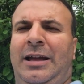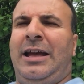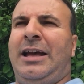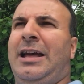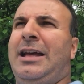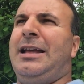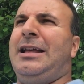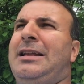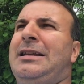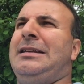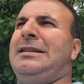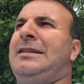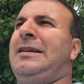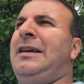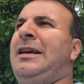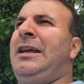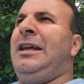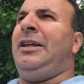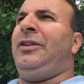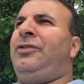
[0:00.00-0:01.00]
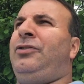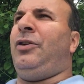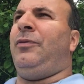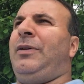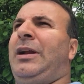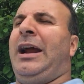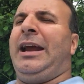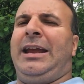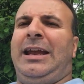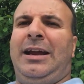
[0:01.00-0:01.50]
And so
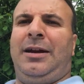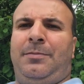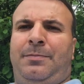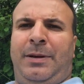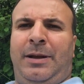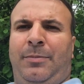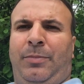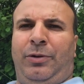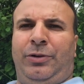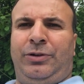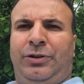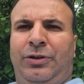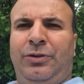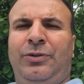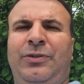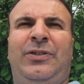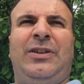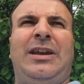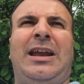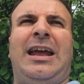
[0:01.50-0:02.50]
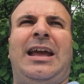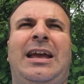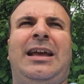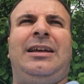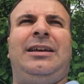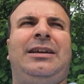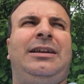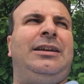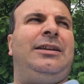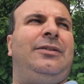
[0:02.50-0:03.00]
when I hear people using it
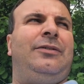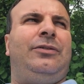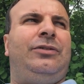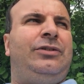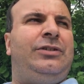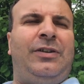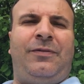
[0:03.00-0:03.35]
in